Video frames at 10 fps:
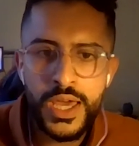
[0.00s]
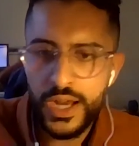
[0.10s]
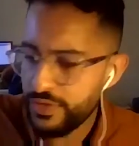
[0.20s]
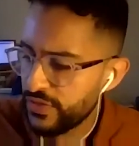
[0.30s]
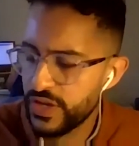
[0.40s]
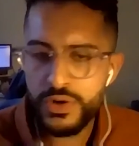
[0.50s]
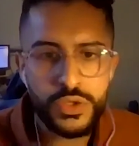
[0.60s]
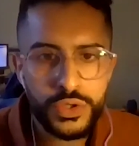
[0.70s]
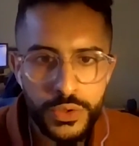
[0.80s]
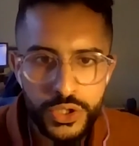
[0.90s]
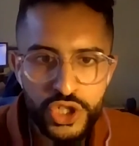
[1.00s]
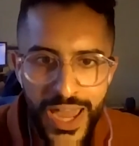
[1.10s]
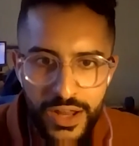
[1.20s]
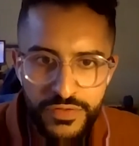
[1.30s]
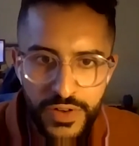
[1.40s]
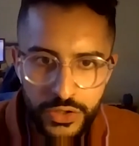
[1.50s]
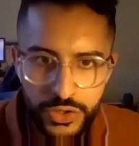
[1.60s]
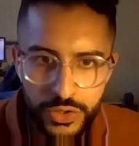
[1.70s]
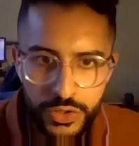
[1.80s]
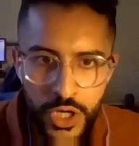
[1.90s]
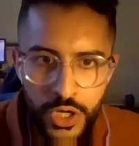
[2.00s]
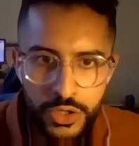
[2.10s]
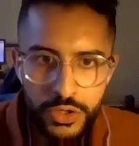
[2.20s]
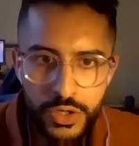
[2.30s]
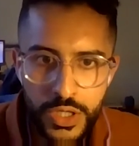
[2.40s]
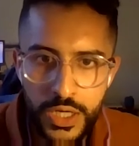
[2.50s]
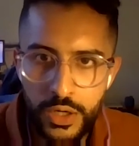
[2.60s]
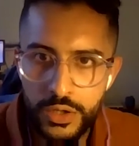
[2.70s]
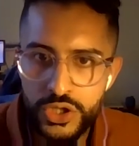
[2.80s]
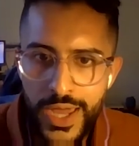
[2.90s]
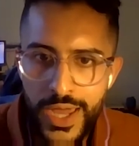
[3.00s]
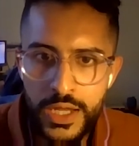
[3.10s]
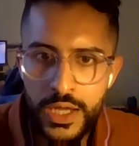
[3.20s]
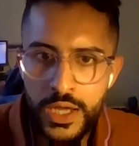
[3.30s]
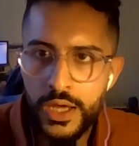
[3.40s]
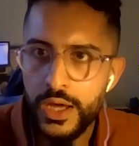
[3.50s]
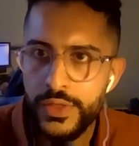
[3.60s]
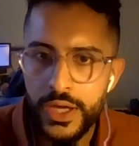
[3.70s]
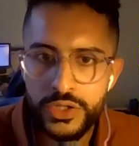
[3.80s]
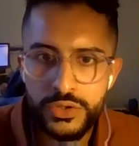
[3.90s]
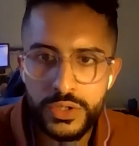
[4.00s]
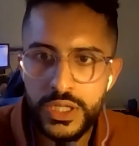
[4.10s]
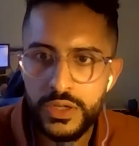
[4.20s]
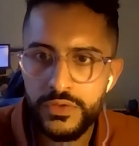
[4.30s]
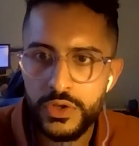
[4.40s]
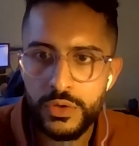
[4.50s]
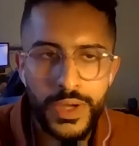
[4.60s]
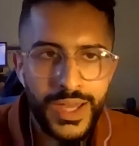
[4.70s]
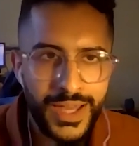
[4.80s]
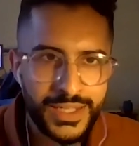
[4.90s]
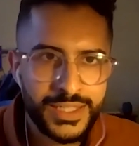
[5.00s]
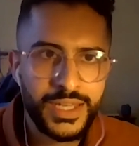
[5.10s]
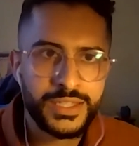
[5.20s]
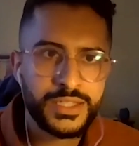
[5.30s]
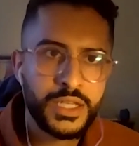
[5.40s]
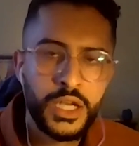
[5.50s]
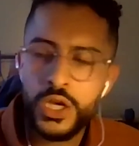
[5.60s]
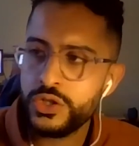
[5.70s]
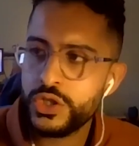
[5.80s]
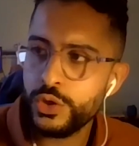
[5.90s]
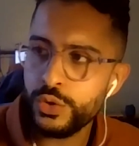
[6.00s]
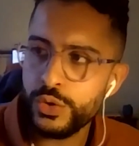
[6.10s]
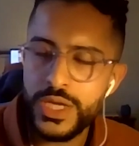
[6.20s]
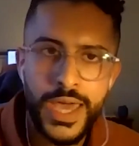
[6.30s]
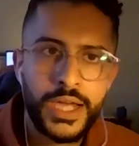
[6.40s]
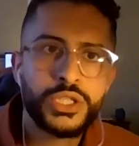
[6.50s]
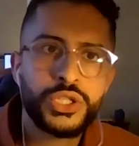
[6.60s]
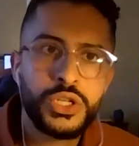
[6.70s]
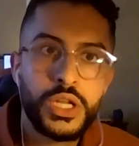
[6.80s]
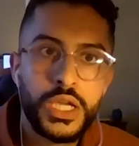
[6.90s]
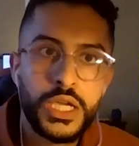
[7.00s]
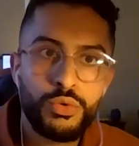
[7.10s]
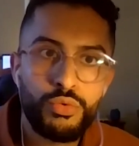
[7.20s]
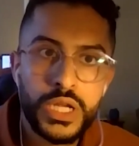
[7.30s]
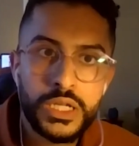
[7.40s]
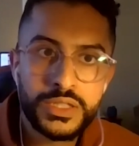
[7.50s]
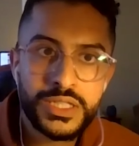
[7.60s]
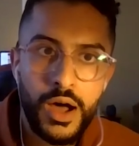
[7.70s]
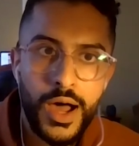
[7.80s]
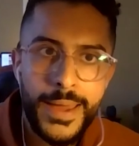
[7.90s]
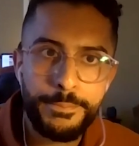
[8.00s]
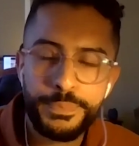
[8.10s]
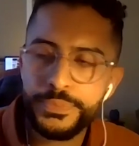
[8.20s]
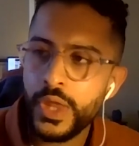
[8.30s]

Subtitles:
And I think there is also a chat function. You can click on chat, and that should give you access to the action in real time.